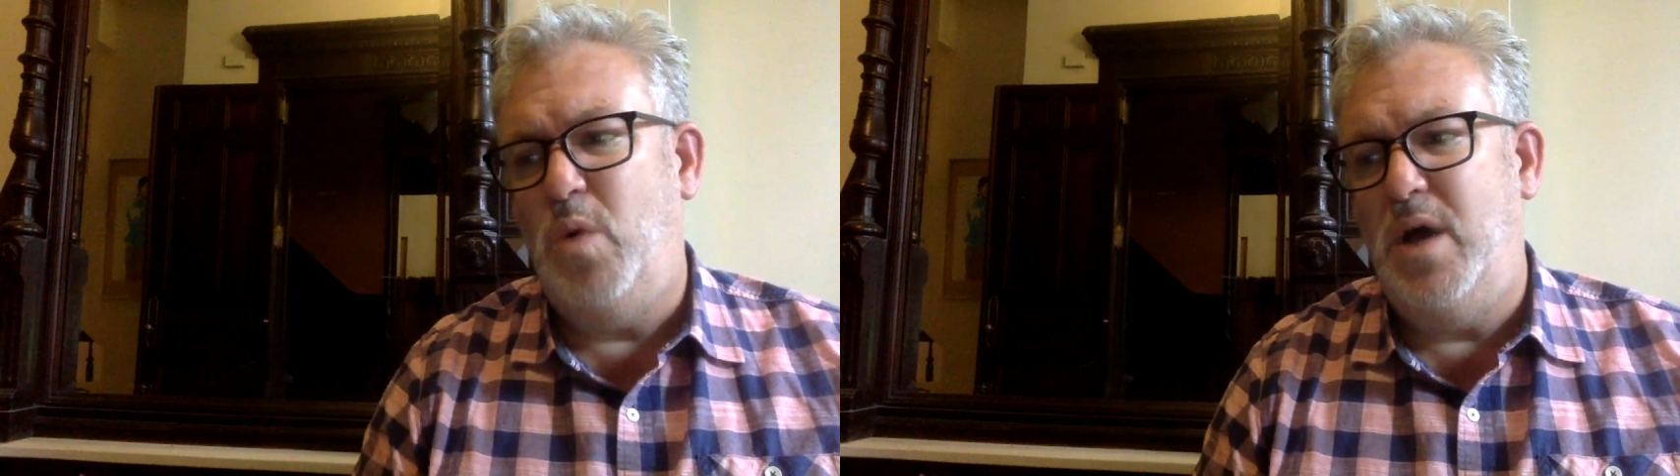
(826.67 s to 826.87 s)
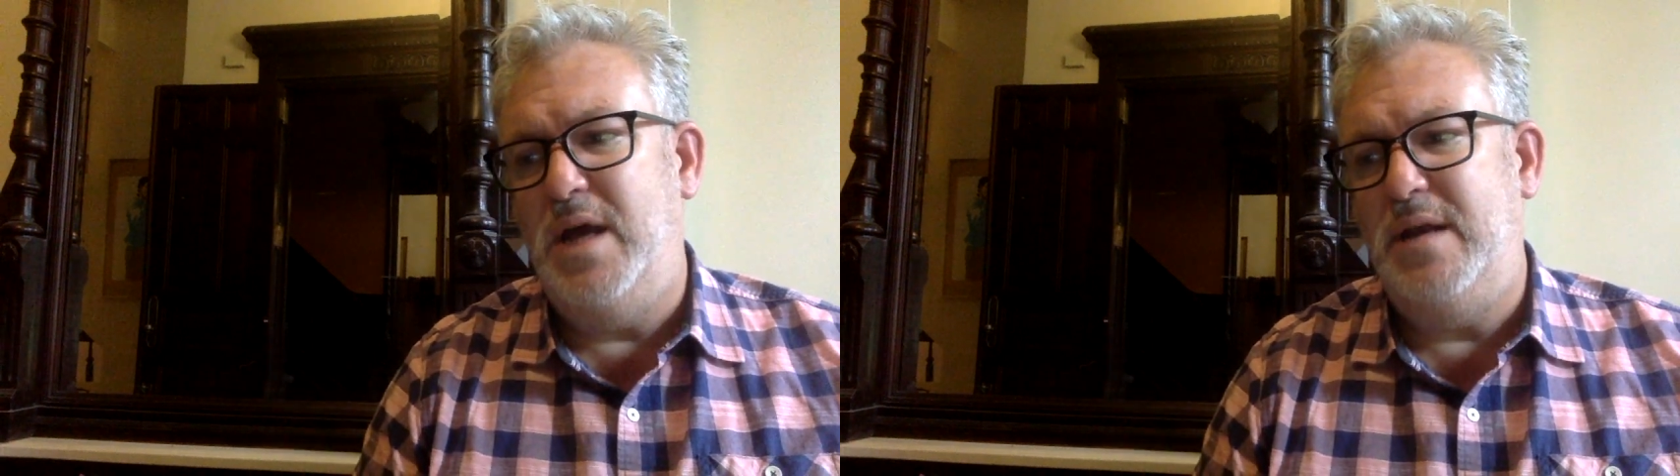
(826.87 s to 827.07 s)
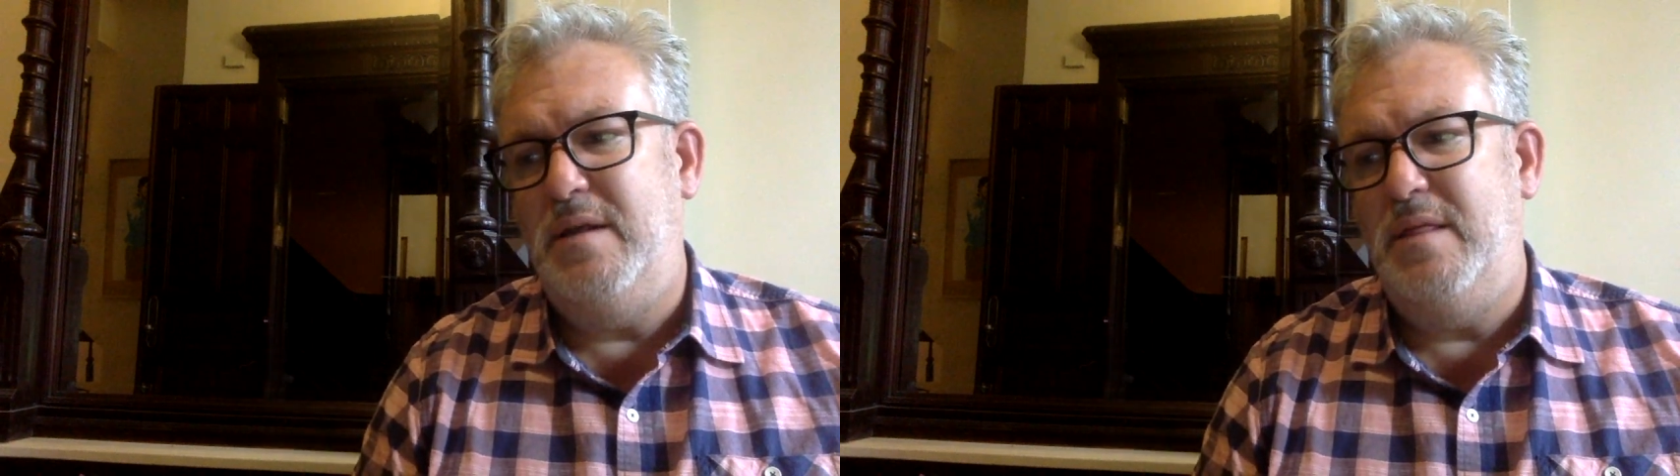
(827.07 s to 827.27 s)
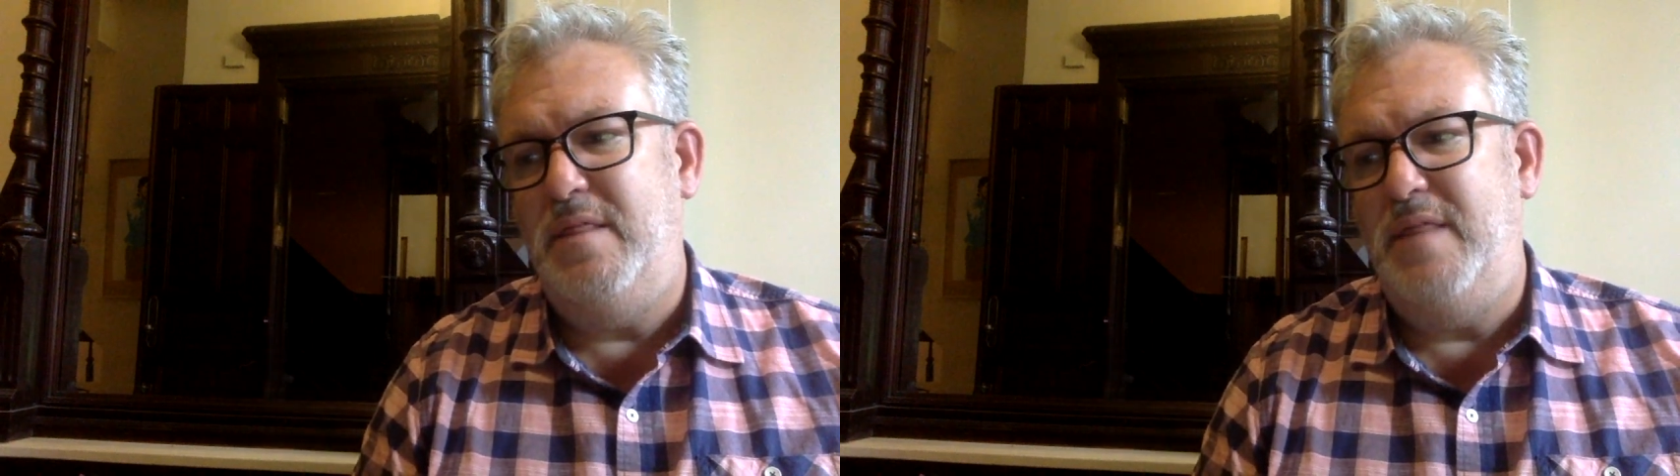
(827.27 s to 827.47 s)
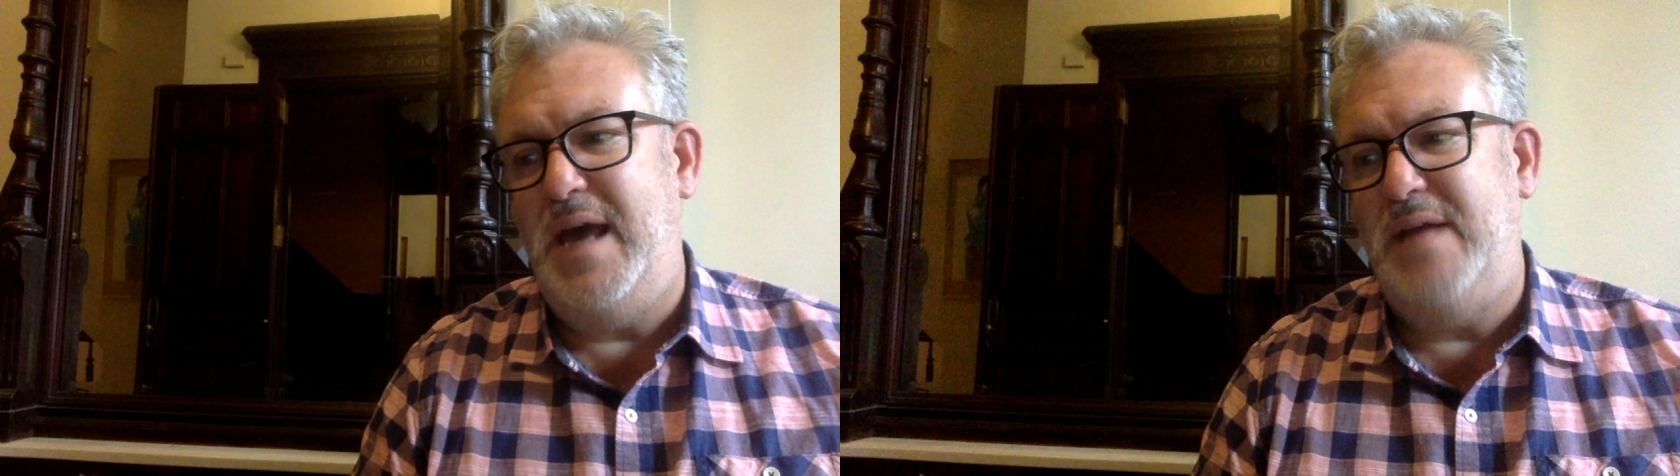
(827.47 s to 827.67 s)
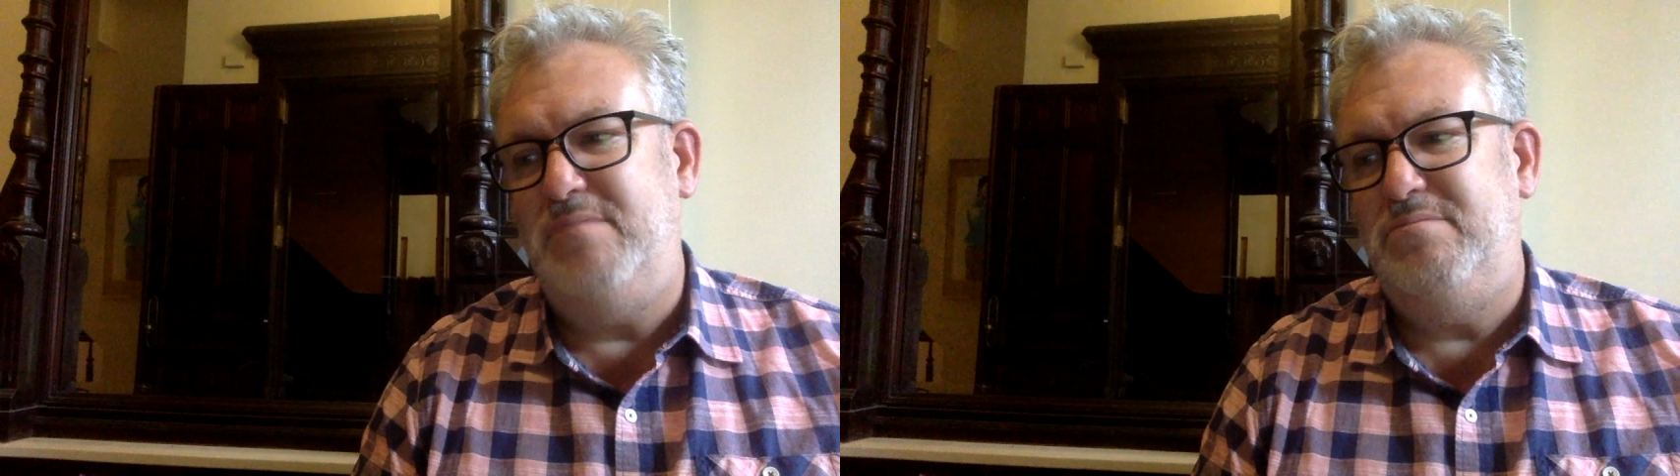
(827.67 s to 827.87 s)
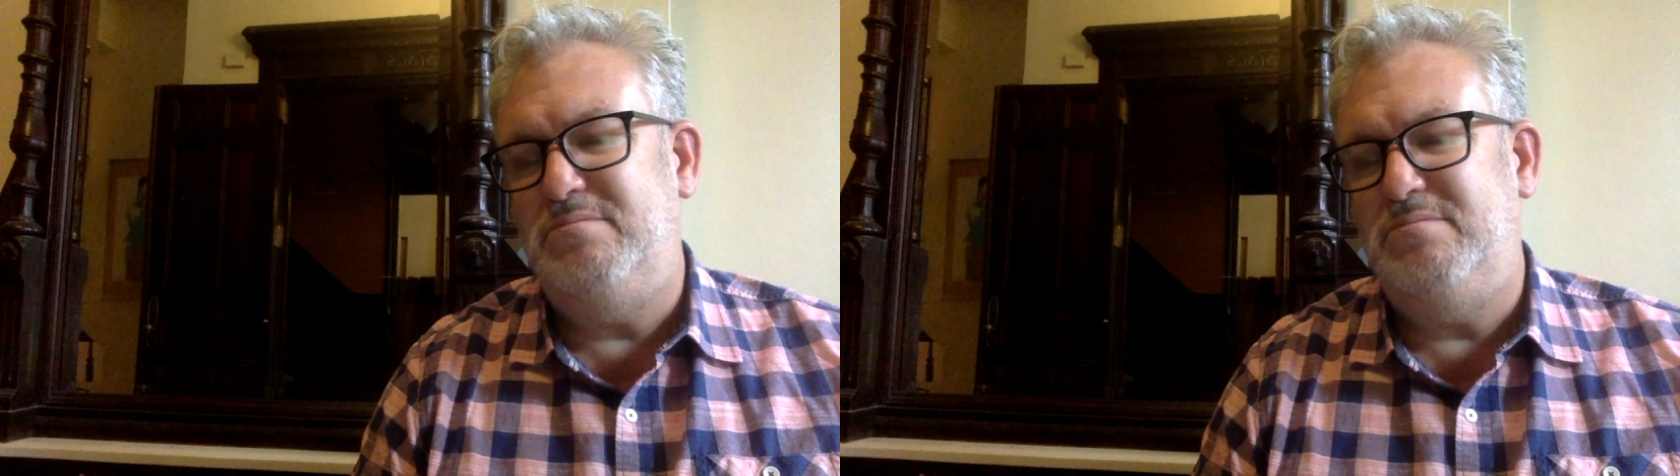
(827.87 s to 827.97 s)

one that